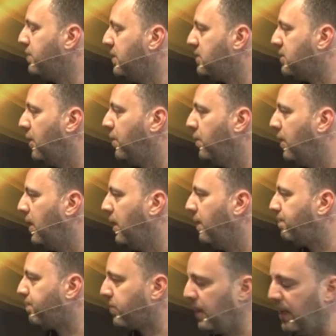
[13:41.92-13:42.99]

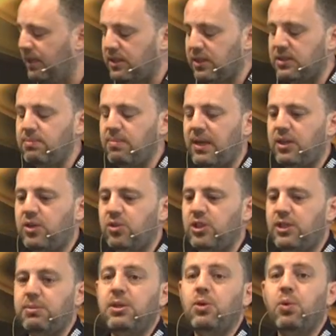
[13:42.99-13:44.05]
So it doesn't make your
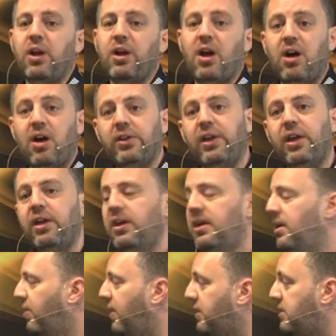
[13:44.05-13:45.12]
GPU work harder.
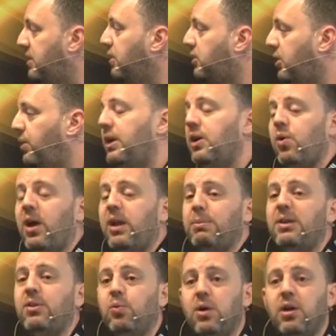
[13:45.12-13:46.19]
They're still doing quite a
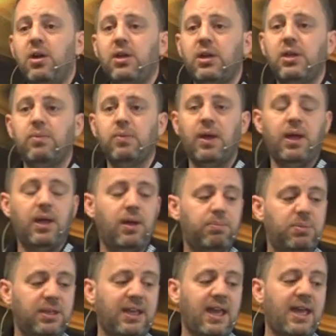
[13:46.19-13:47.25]
bit of work,
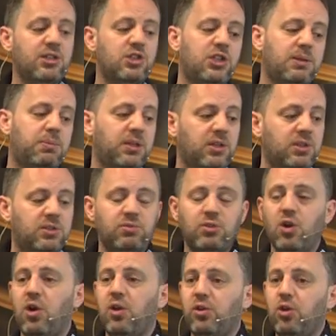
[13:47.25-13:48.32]
but again, GPUs have
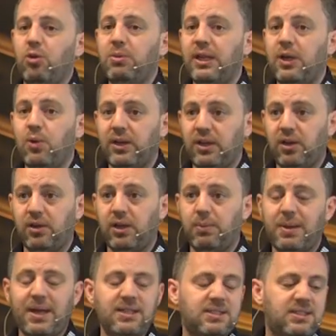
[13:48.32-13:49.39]
got normally quite a lot of
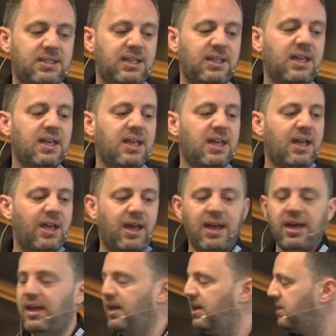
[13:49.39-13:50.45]
capacity.
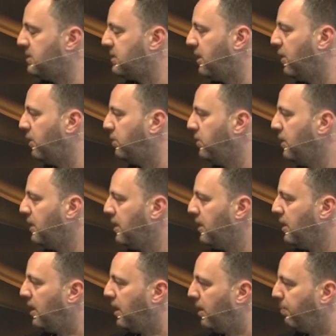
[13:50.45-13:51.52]
So
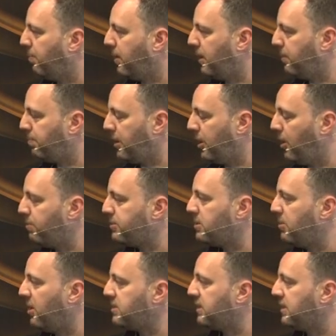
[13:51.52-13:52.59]
by
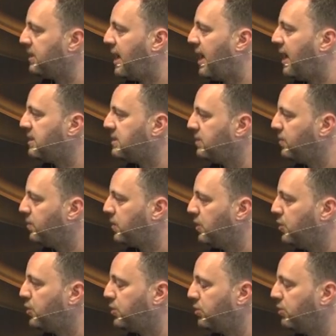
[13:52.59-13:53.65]
optimizing that,
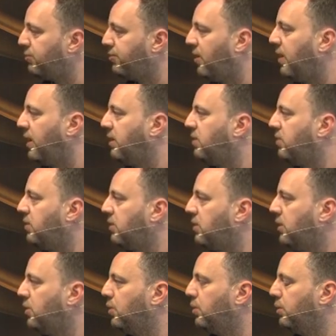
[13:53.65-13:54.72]
you should find that
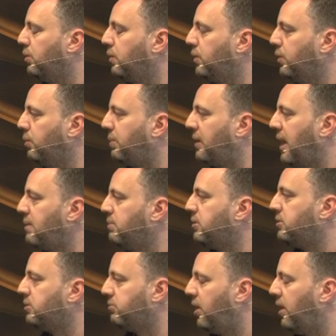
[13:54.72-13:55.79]
you'll be
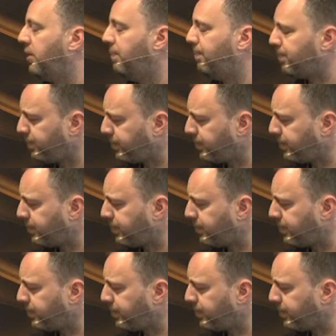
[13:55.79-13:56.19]
able to run